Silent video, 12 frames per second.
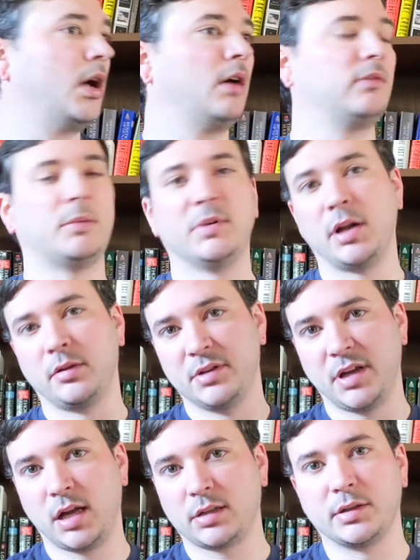from another
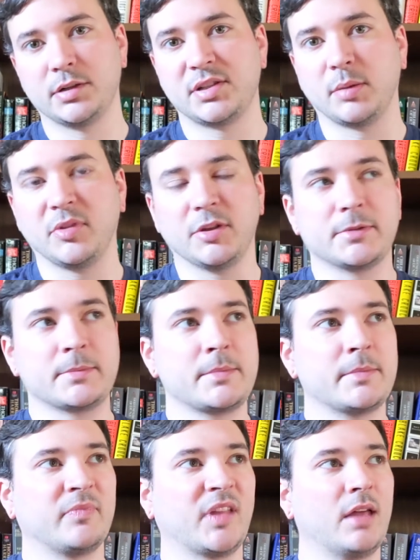doctor or something.
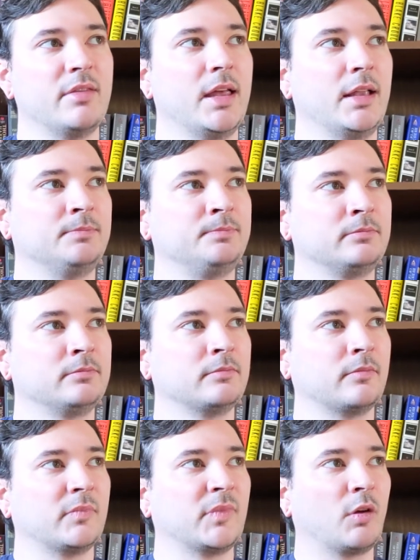And then
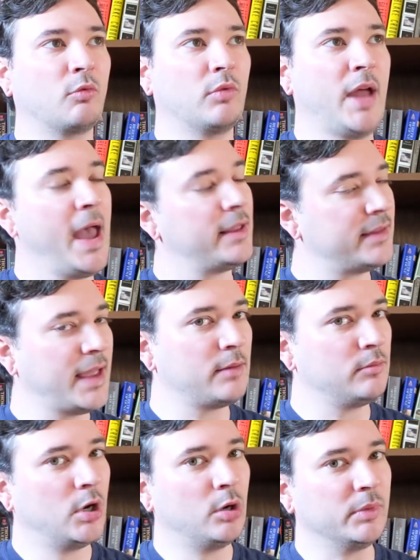at
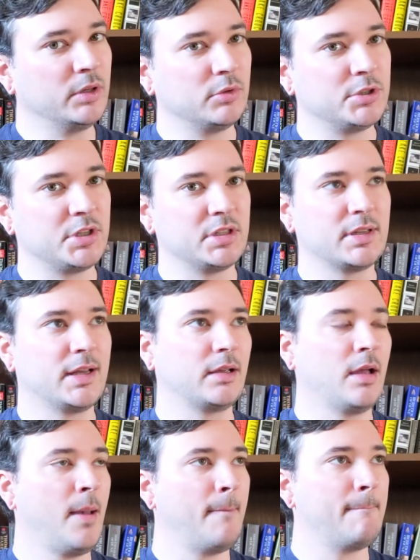that moment when she's like
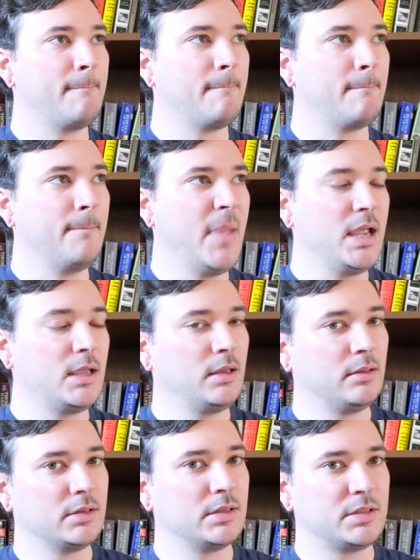
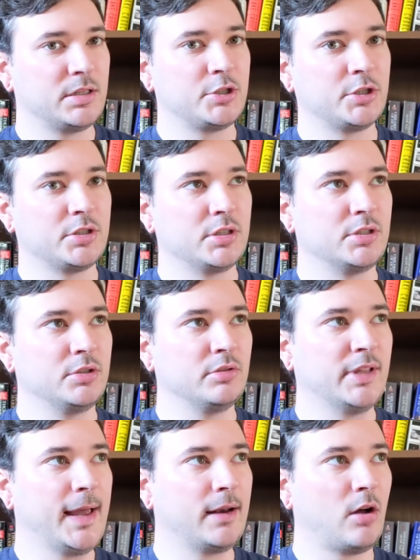making the decision to do
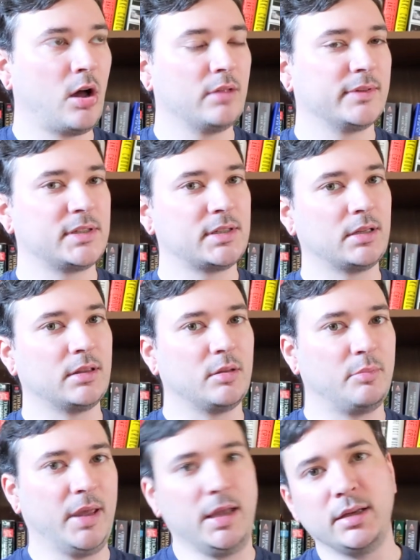that, all of a sudden the
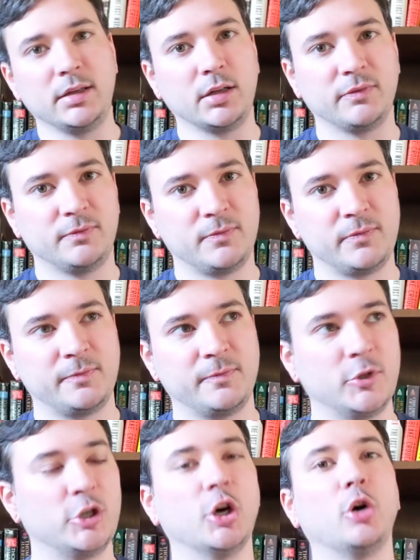pain
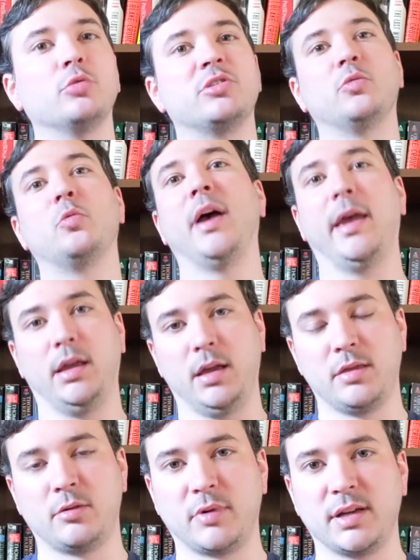goes away,
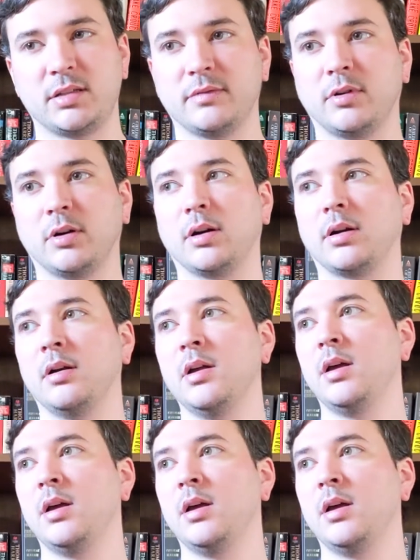and the rest of her